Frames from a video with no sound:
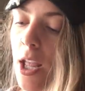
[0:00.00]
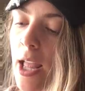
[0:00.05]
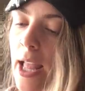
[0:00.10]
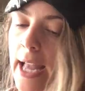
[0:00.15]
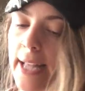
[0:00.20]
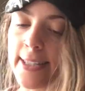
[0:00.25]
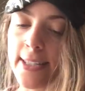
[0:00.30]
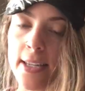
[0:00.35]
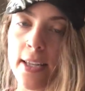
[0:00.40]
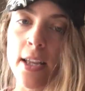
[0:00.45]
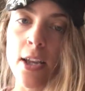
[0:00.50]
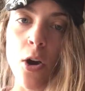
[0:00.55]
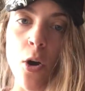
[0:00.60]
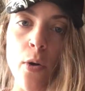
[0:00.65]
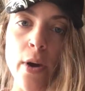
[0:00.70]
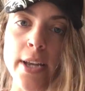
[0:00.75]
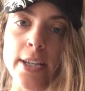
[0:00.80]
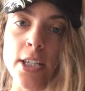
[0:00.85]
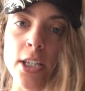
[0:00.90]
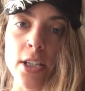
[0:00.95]
it's
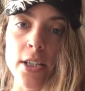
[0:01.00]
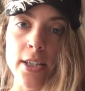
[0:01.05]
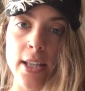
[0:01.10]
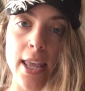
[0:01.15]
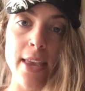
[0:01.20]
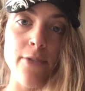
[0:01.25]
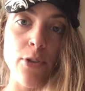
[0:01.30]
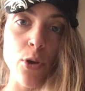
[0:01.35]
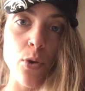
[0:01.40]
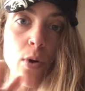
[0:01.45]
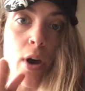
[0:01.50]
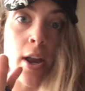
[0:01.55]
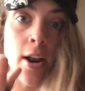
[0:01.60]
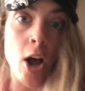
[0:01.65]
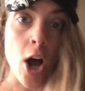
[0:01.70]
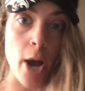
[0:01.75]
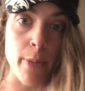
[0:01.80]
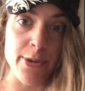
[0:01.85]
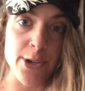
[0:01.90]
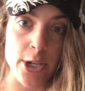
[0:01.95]
going to give you an
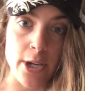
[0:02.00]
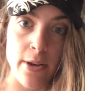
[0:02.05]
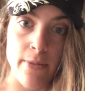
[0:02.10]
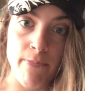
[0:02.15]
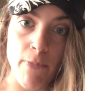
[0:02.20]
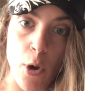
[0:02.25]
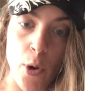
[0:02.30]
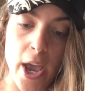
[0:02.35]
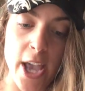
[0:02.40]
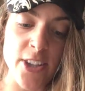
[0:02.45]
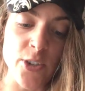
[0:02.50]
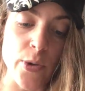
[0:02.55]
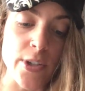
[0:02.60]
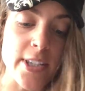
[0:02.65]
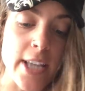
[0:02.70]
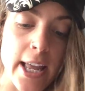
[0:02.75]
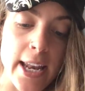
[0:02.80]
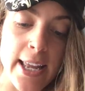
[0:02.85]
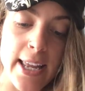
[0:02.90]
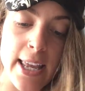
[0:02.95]
option, okay? So it's
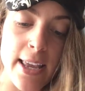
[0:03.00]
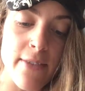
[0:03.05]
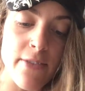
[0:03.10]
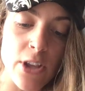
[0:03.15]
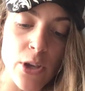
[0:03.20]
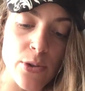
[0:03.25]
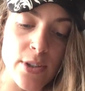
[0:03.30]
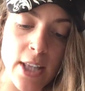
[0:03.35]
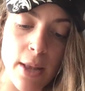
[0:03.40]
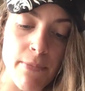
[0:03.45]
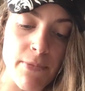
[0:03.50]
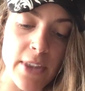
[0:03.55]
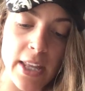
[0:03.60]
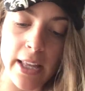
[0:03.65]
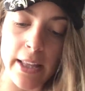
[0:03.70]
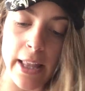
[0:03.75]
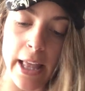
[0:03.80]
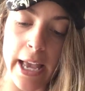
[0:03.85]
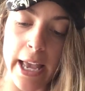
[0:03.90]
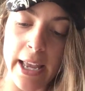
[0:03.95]
going to give you something
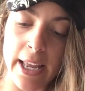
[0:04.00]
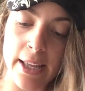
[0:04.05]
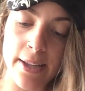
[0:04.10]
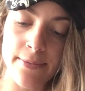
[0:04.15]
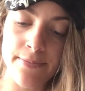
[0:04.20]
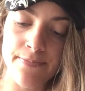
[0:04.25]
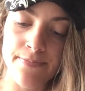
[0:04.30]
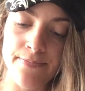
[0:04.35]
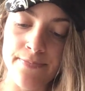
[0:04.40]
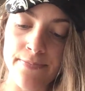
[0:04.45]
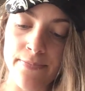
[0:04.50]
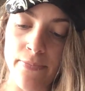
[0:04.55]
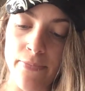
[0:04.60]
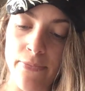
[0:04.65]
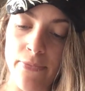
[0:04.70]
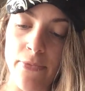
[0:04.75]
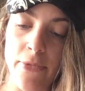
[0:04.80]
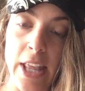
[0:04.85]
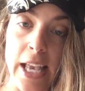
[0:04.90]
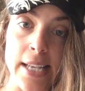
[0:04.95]
like
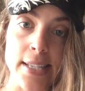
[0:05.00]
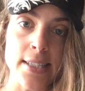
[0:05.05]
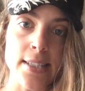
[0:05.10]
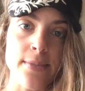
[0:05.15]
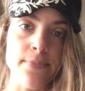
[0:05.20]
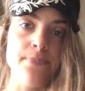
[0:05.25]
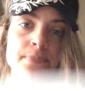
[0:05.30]
this.